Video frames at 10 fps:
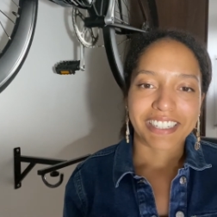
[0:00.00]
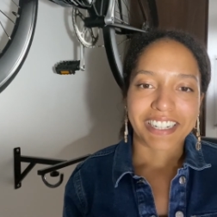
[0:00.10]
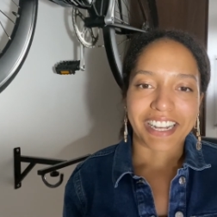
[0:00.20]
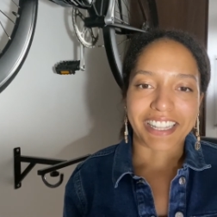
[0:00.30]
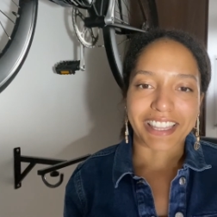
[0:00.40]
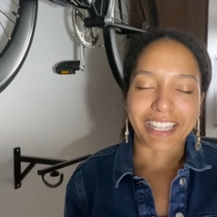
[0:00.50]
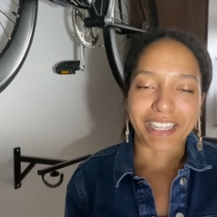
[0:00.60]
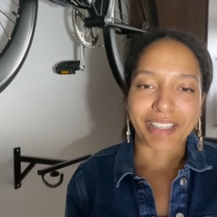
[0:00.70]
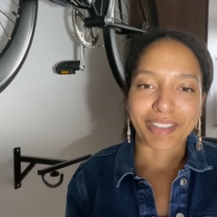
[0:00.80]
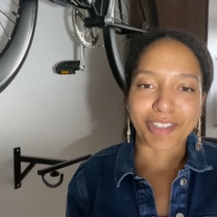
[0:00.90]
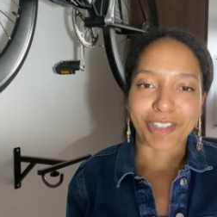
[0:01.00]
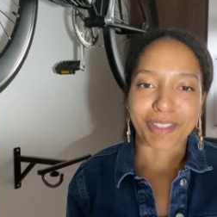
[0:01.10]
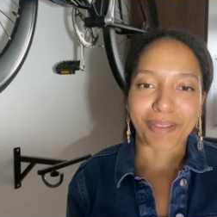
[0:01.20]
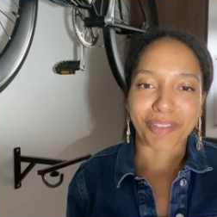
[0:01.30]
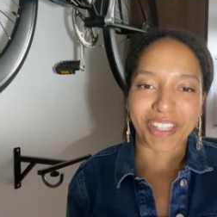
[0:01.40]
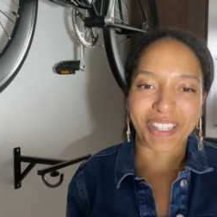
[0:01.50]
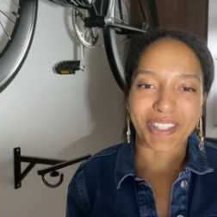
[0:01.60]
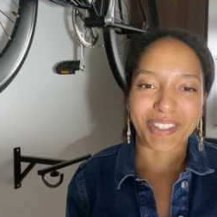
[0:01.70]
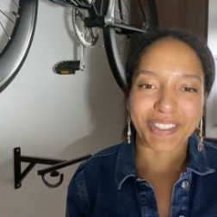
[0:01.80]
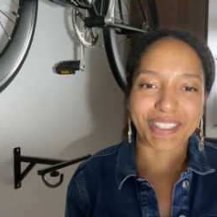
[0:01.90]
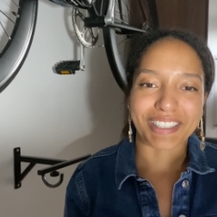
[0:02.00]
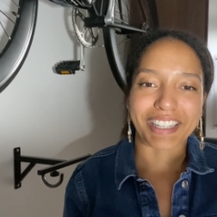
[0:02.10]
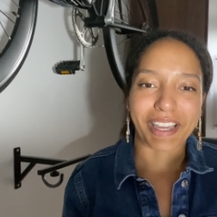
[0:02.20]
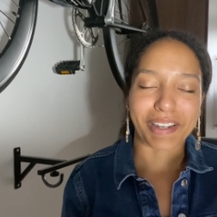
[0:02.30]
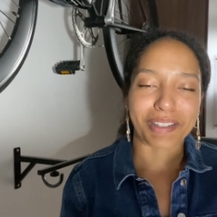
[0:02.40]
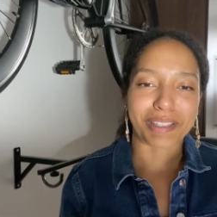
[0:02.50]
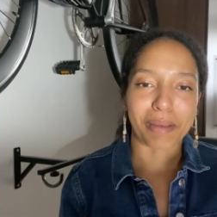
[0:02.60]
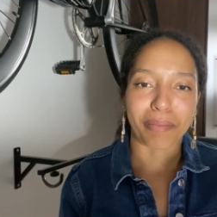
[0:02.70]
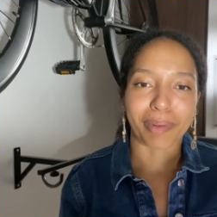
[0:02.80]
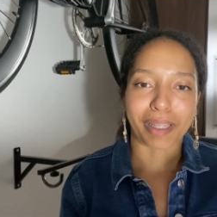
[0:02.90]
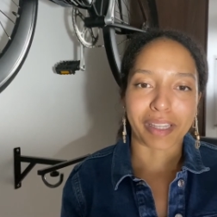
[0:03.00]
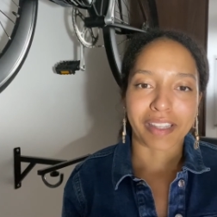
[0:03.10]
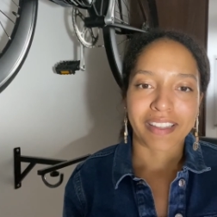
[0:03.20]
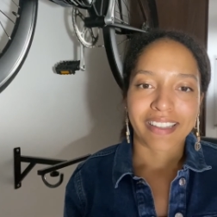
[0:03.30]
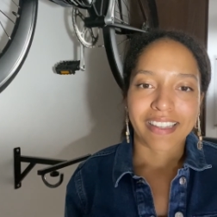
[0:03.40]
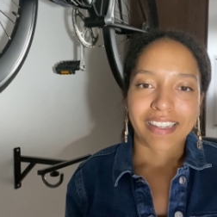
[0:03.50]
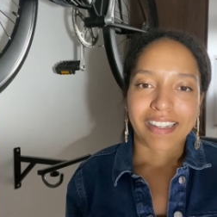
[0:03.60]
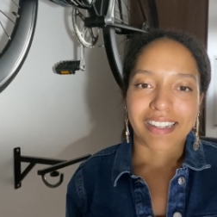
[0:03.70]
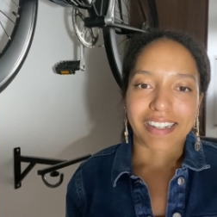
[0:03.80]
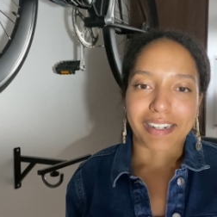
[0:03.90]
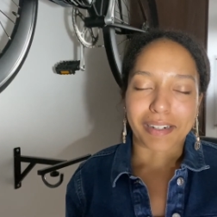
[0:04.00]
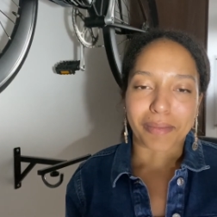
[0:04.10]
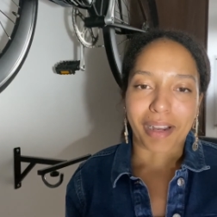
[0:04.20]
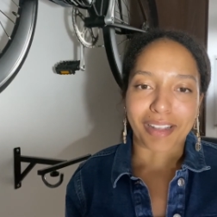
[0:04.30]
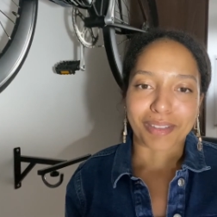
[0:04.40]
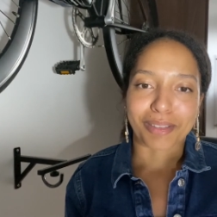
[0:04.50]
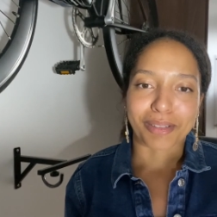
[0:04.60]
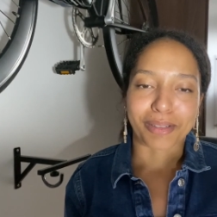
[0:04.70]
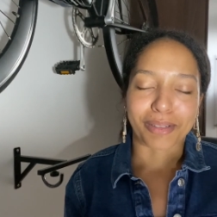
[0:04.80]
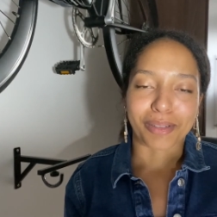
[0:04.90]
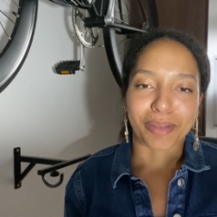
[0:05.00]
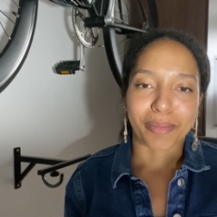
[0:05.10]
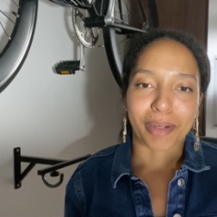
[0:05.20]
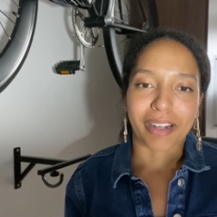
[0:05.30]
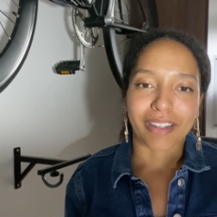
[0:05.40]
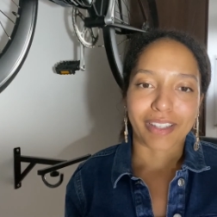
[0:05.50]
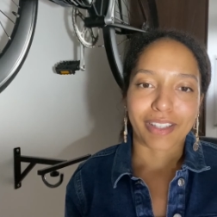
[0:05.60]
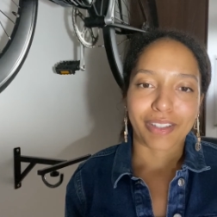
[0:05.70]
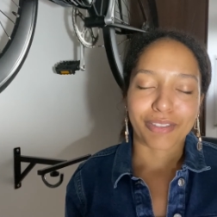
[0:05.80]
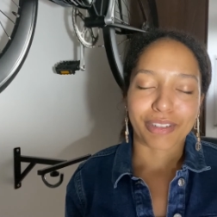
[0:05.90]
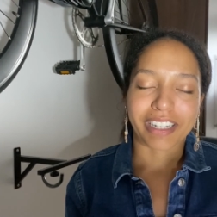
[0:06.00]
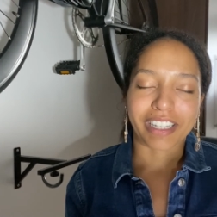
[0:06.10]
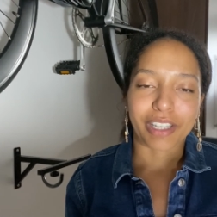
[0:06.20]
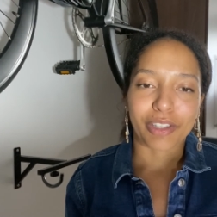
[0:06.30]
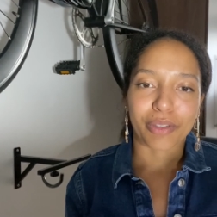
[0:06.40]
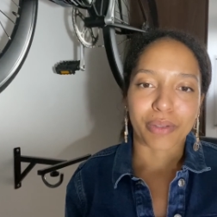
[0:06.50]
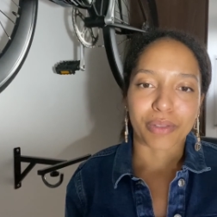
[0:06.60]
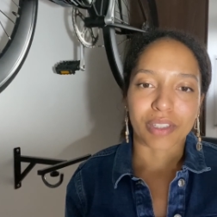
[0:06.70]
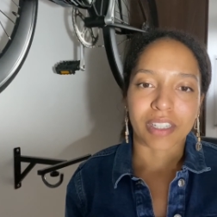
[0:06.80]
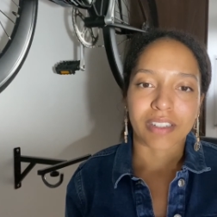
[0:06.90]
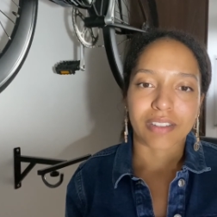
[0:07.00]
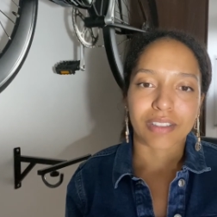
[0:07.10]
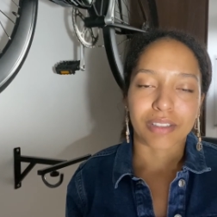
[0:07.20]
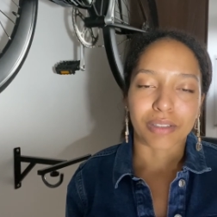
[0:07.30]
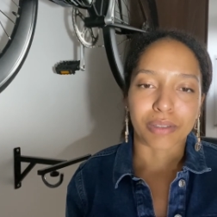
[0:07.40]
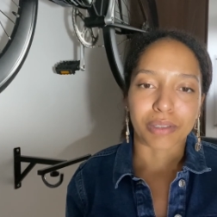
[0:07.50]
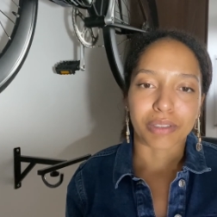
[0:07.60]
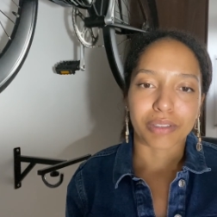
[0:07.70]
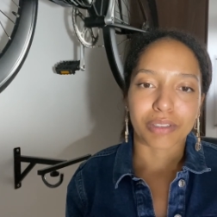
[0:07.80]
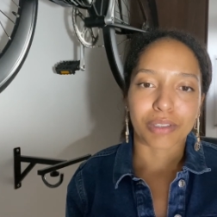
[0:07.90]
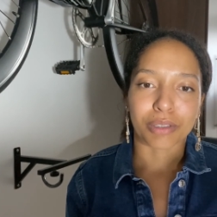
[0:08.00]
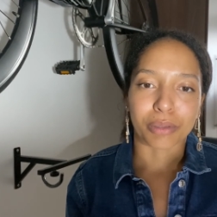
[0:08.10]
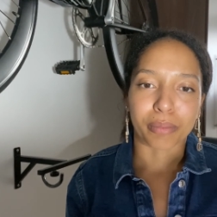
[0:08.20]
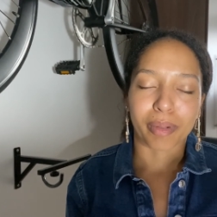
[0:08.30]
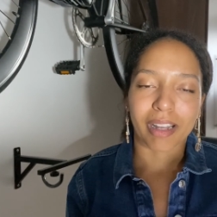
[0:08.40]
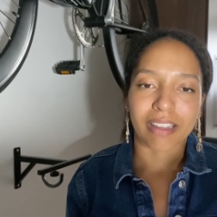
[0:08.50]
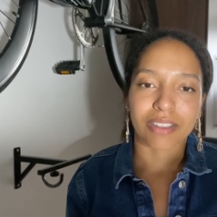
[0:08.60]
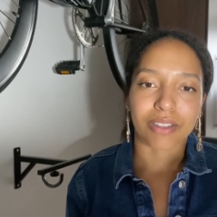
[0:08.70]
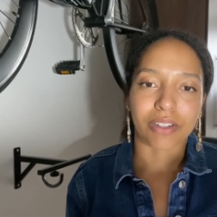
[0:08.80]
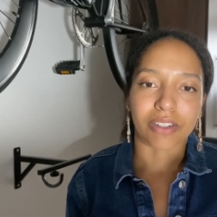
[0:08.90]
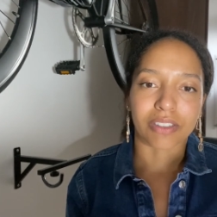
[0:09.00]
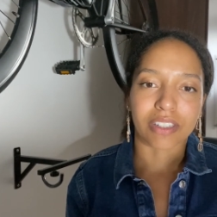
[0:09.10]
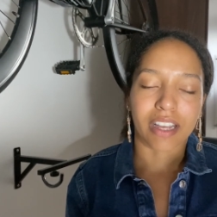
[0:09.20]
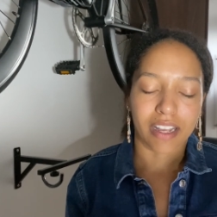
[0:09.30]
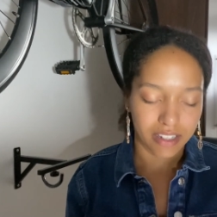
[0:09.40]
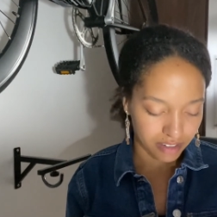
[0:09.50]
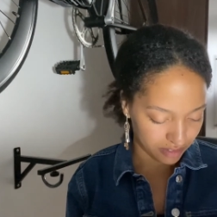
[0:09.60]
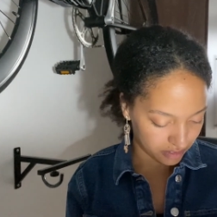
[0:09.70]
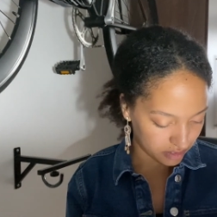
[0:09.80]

and think it's just something you used to say in assembly at school, but really use it to bless God and